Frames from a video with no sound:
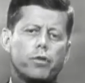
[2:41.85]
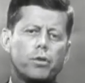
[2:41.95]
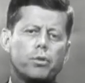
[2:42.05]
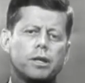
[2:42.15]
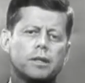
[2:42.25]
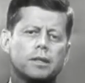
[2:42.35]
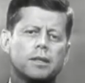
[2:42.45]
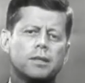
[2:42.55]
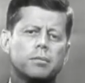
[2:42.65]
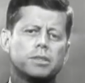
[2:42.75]
food,
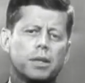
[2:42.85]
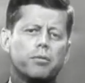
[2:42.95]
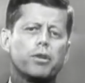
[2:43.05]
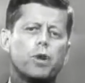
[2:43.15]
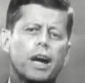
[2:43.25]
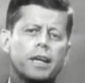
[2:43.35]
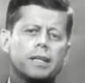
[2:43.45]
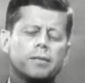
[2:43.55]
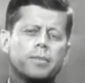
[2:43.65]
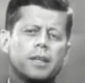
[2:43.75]
some of it
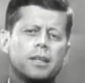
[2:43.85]
rotting,